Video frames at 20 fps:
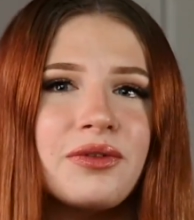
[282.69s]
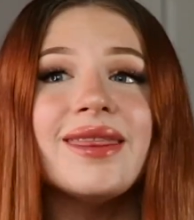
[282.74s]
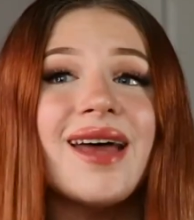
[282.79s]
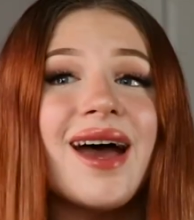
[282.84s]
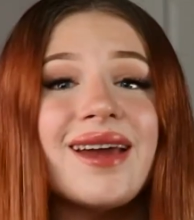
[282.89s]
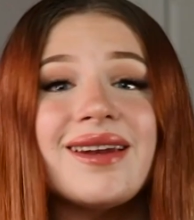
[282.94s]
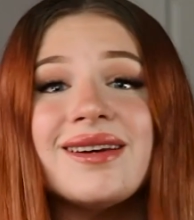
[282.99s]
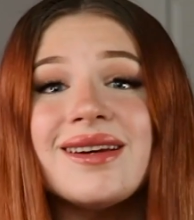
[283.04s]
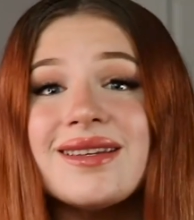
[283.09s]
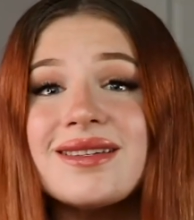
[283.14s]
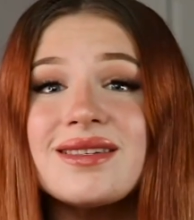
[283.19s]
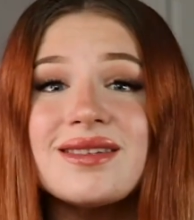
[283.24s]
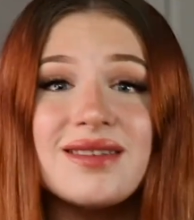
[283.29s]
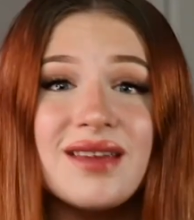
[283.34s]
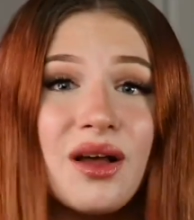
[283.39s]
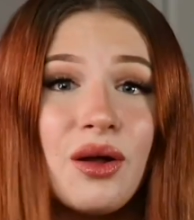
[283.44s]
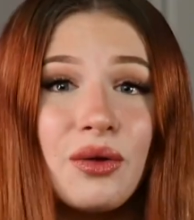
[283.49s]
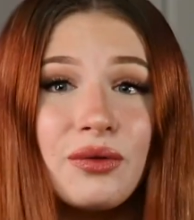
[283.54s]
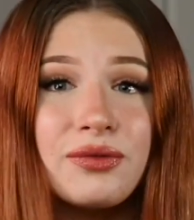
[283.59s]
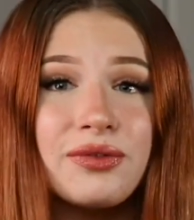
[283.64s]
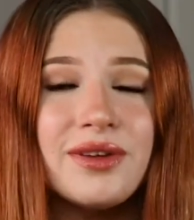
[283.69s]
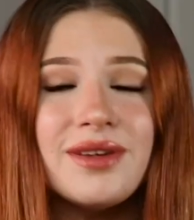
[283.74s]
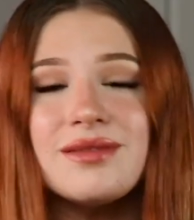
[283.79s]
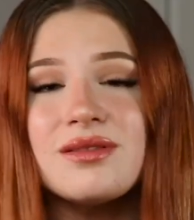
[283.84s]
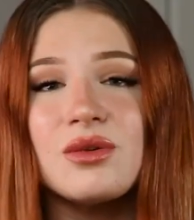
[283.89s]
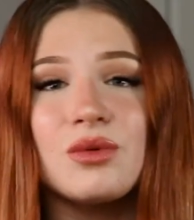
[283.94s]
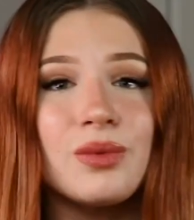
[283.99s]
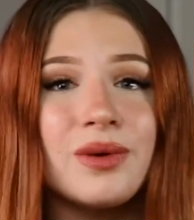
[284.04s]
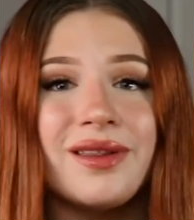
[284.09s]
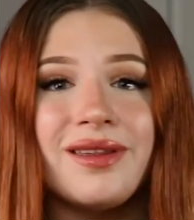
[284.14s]
That in itself is
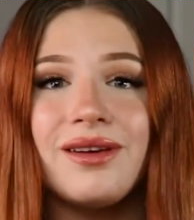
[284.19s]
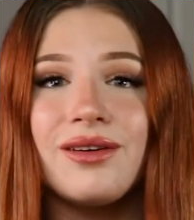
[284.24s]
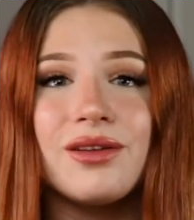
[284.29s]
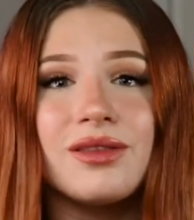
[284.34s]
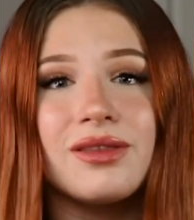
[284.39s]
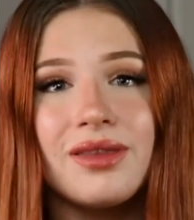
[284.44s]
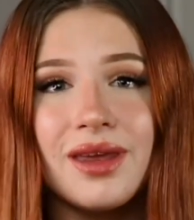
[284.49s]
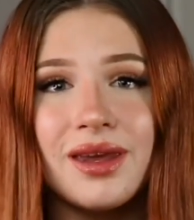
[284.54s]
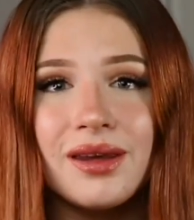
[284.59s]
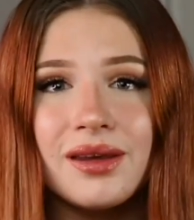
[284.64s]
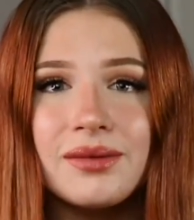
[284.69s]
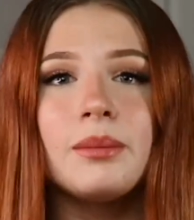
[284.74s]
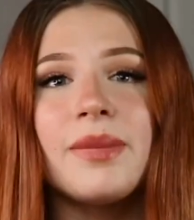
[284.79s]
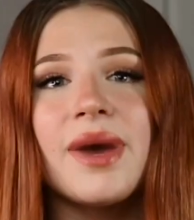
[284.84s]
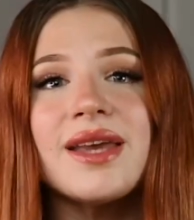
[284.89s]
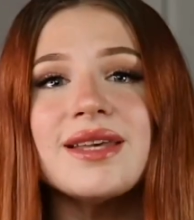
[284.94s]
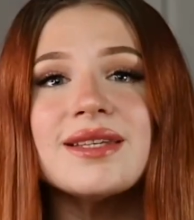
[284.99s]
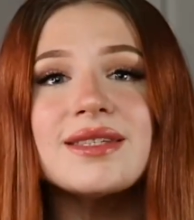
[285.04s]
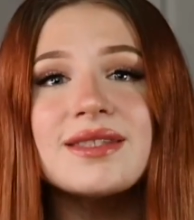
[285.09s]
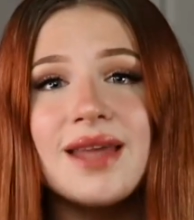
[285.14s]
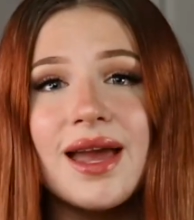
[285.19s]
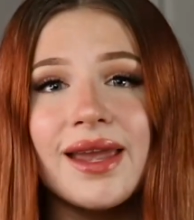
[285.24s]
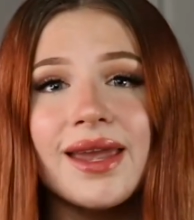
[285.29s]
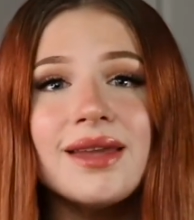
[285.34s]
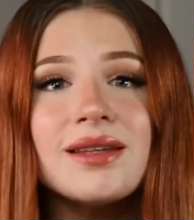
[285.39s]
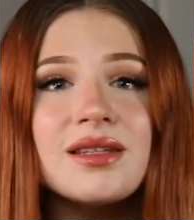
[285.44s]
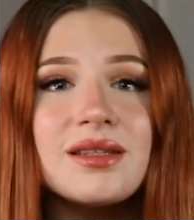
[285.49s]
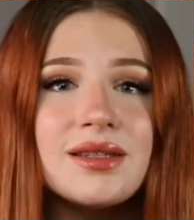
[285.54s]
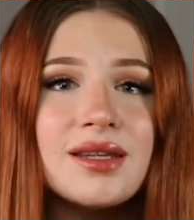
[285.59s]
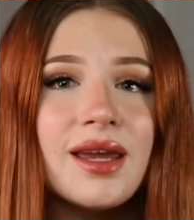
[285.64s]
a really good thing. My
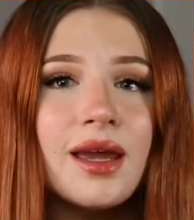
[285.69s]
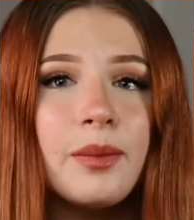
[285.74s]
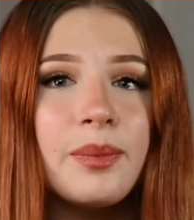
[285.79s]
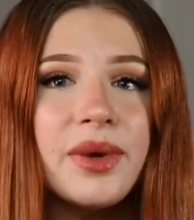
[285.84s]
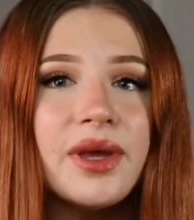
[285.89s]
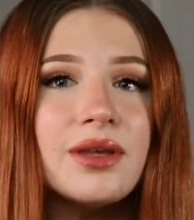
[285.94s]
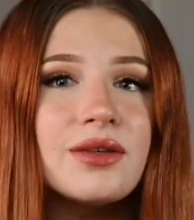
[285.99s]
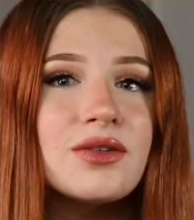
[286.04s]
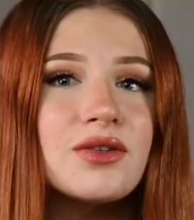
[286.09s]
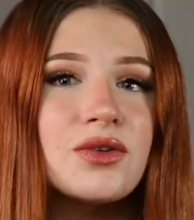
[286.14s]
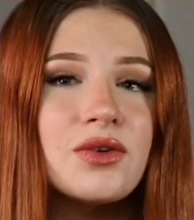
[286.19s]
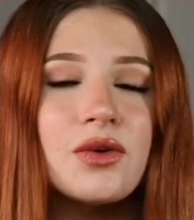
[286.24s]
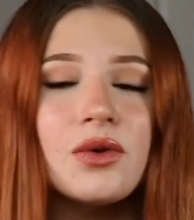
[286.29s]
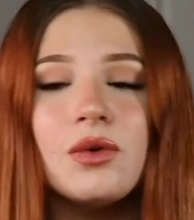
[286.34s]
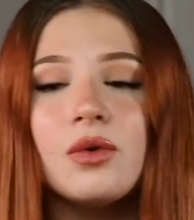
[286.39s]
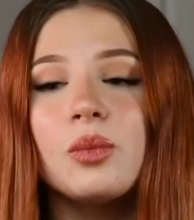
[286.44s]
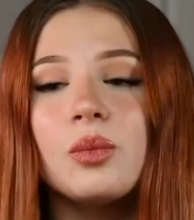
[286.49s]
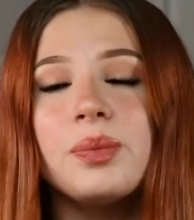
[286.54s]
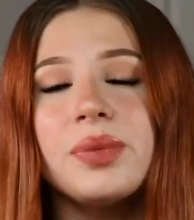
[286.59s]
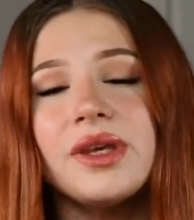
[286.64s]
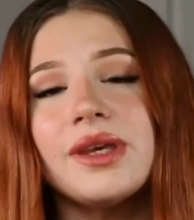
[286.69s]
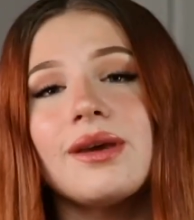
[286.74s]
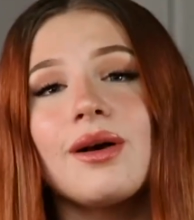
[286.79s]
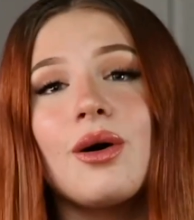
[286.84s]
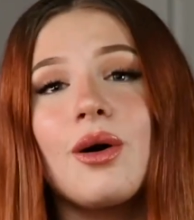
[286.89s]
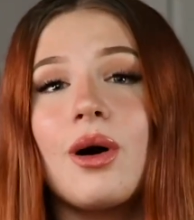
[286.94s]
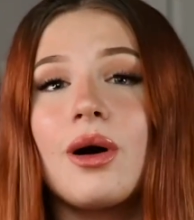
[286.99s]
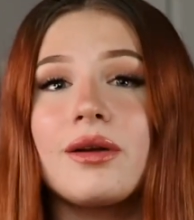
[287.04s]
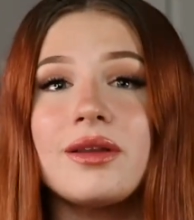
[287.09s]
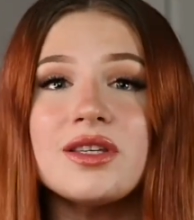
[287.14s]
second tip is to be
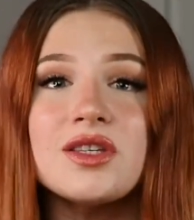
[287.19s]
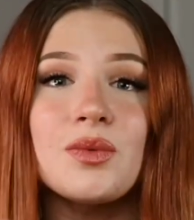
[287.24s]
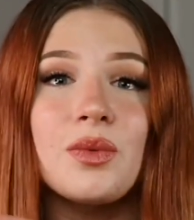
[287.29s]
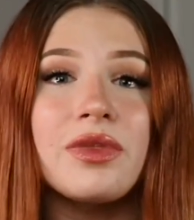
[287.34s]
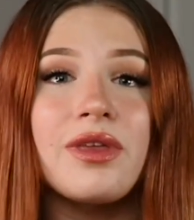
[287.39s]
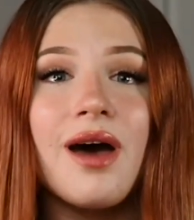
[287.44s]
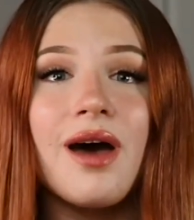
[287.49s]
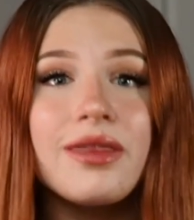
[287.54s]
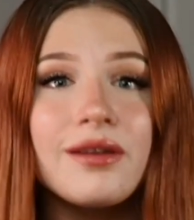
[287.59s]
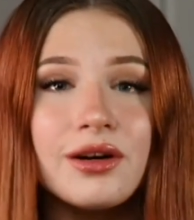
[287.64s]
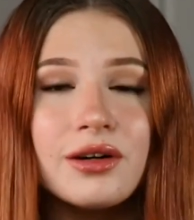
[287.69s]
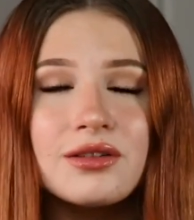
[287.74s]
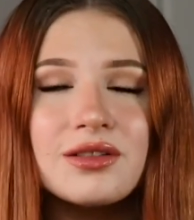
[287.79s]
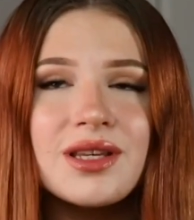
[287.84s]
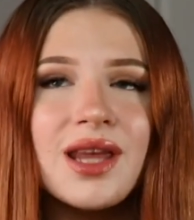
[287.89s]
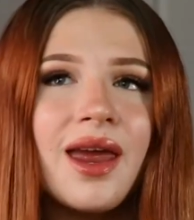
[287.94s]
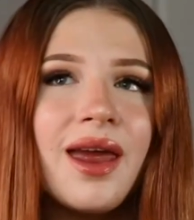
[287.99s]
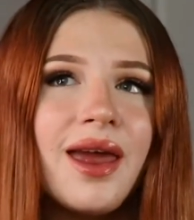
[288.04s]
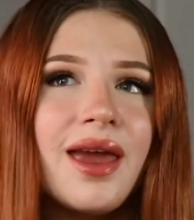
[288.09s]
honest with others.